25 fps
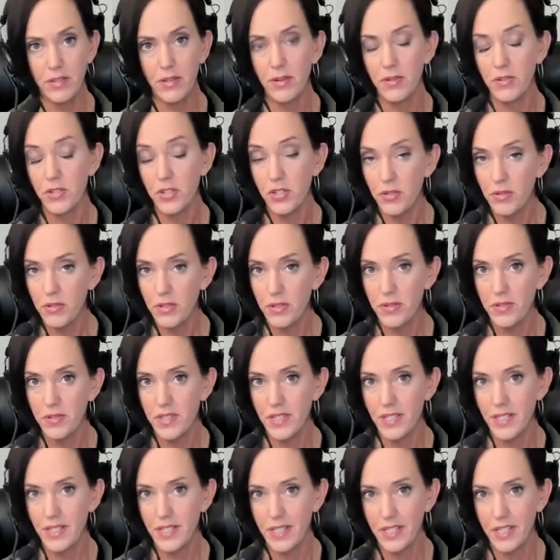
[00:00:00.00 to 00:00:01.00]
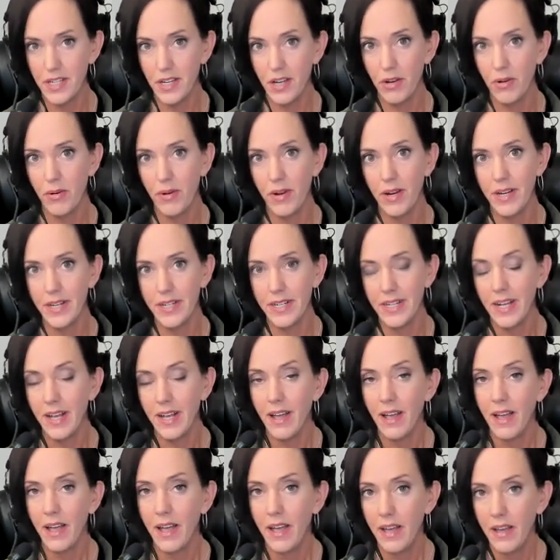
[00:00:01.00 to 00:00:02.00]
or 2 Thursdays ago on
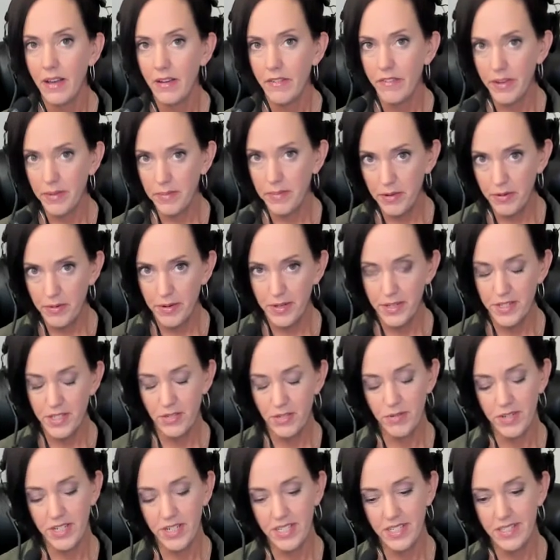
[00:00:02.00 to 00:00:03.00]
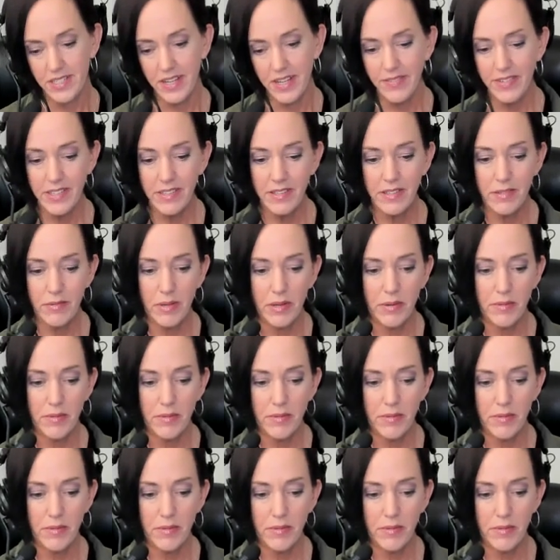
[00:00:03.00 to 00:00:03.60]
February 27th.